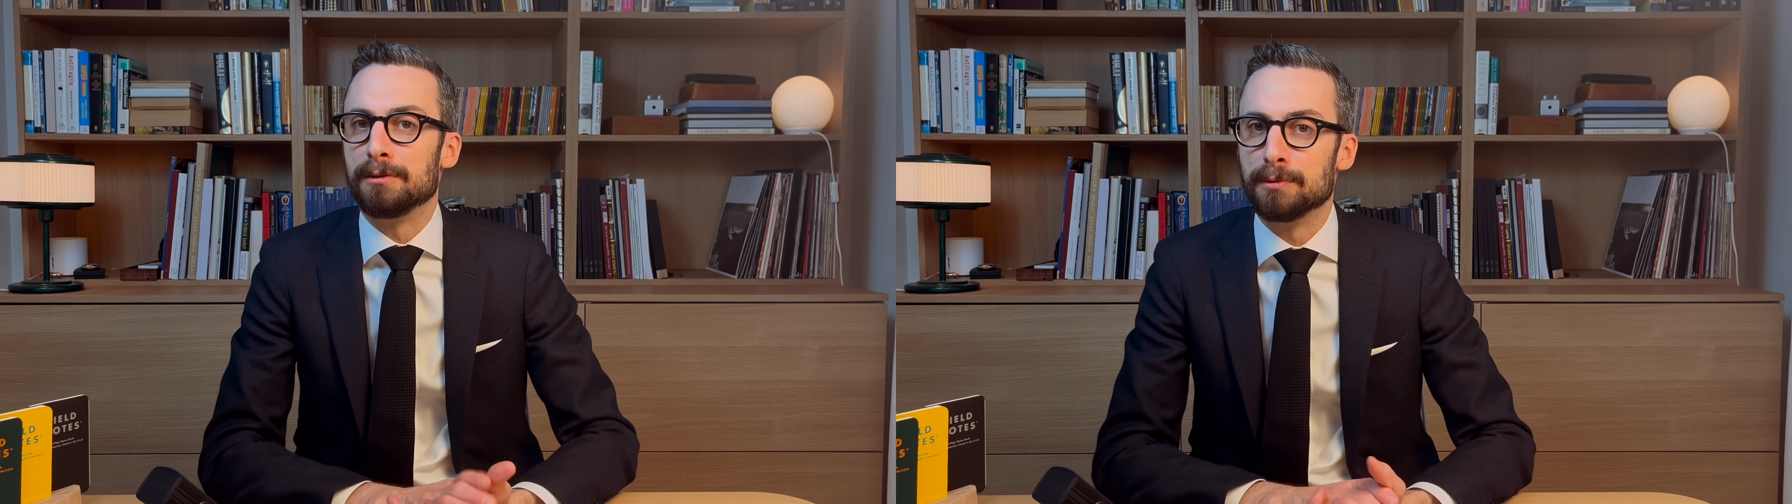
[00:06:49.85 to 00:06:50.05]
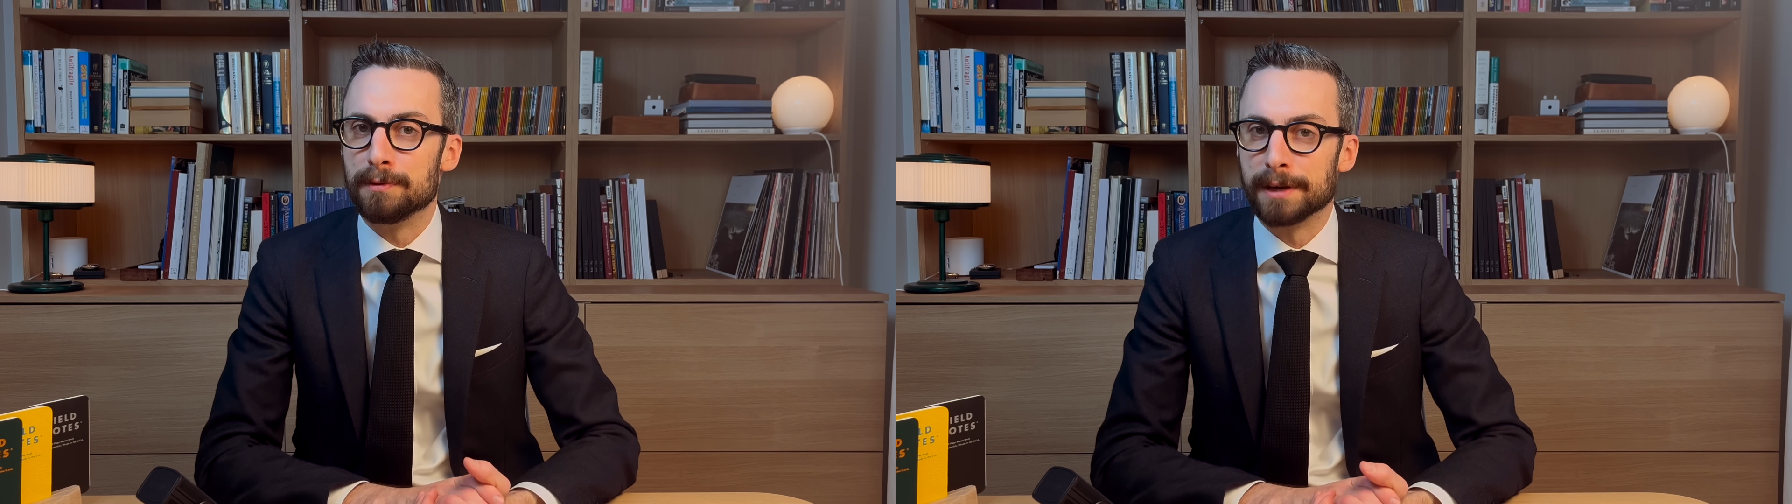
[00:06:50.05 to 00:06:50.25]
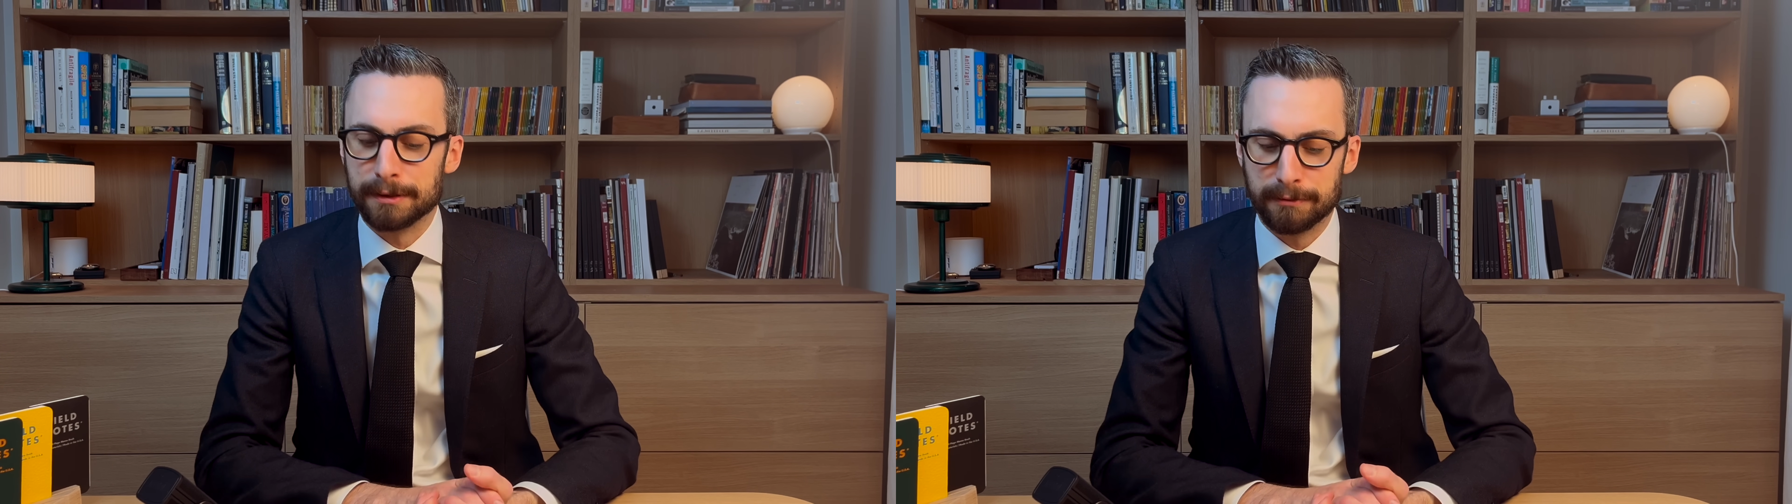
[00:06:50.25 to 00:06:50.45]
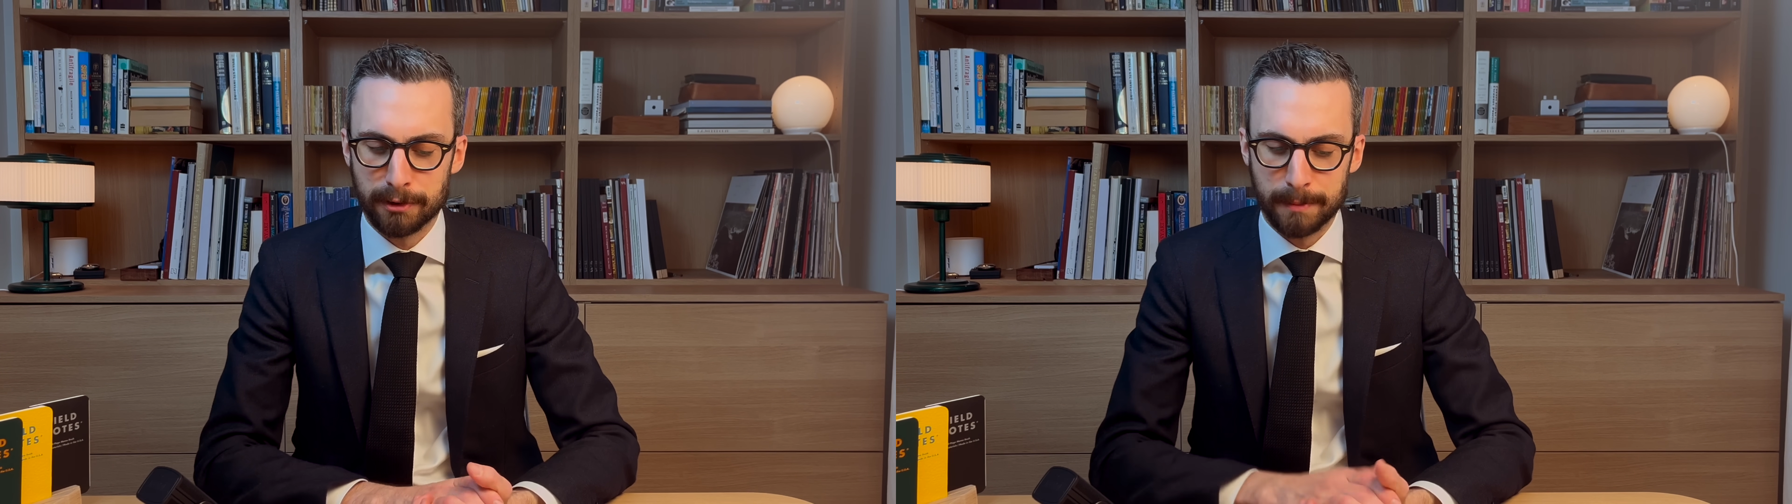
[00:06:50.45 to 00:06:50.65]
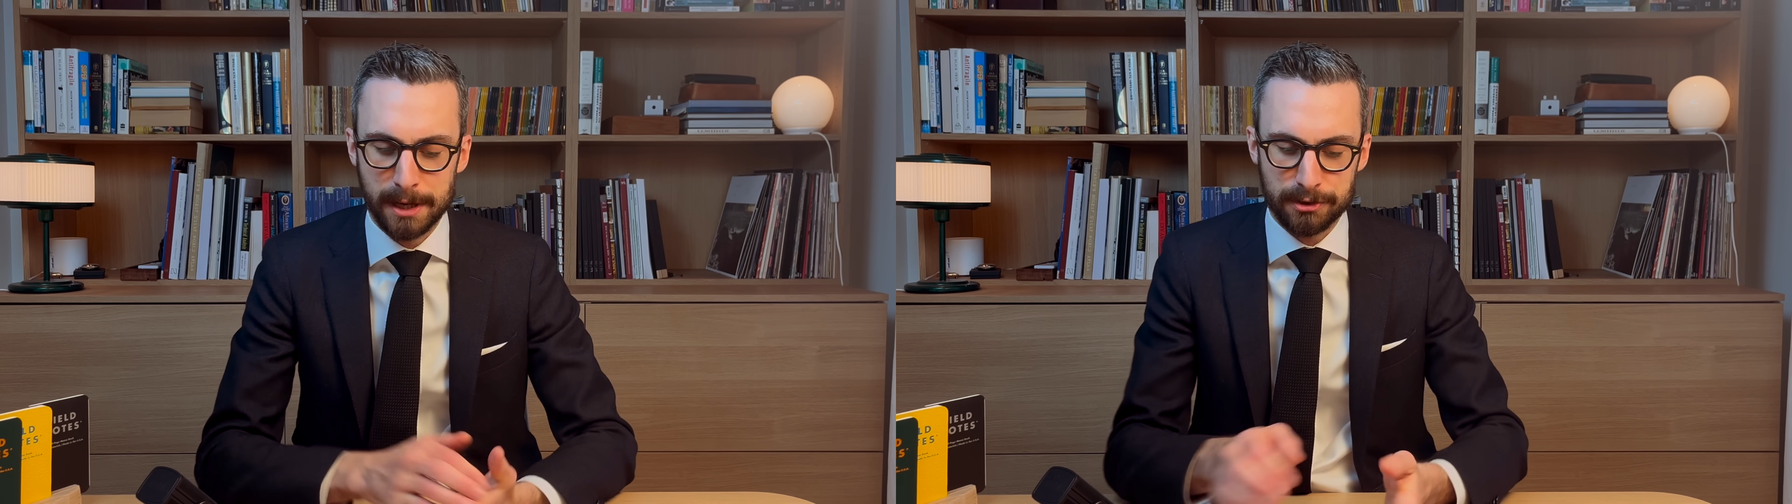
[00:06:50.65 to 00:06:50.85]
to that
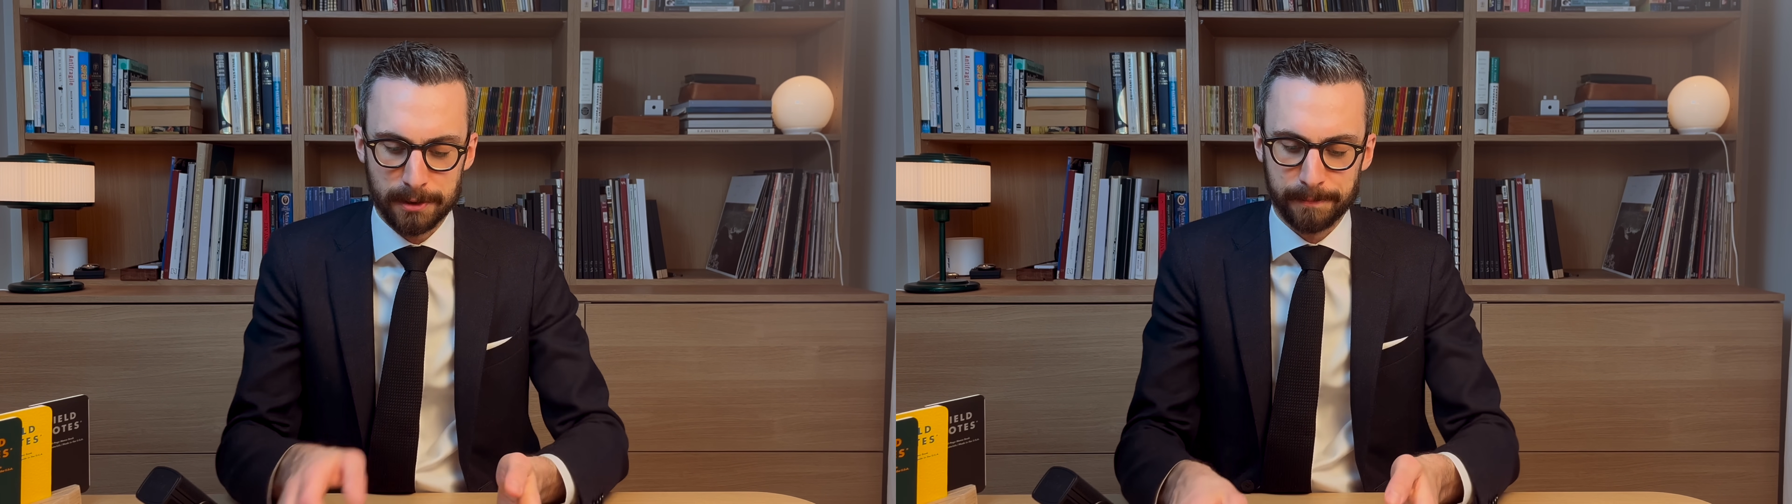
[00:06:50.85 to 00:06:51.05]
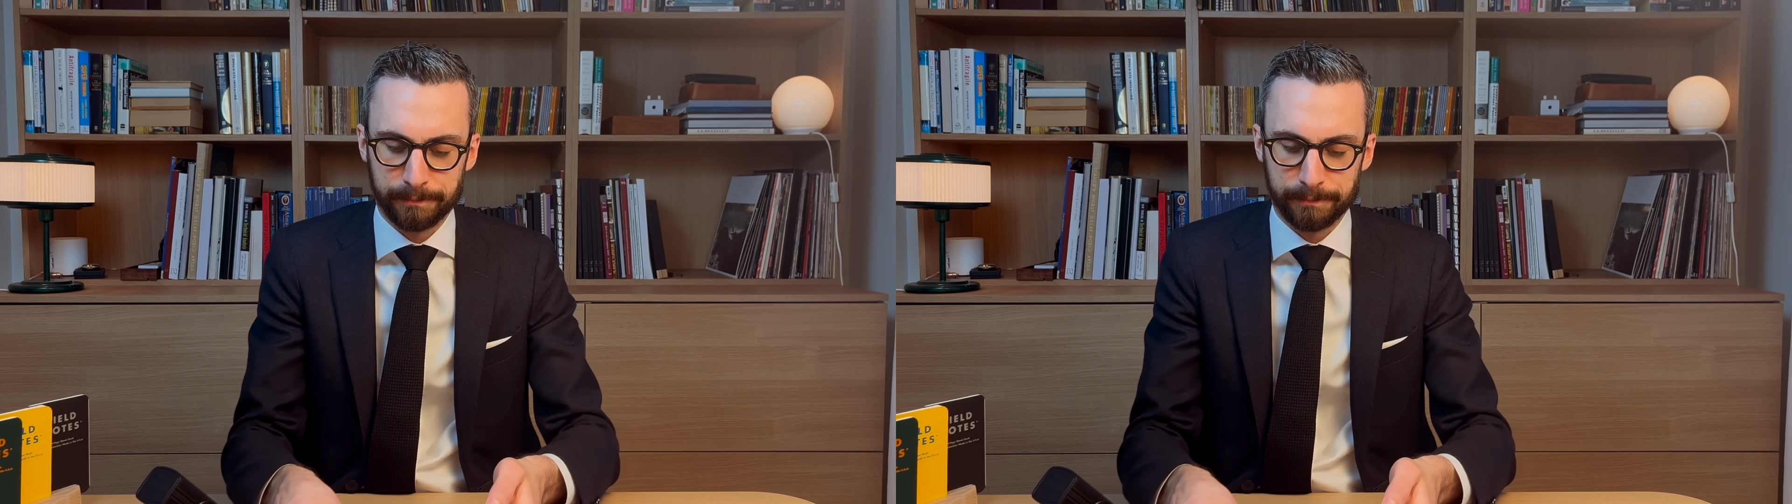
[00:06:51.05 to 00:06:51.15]
information.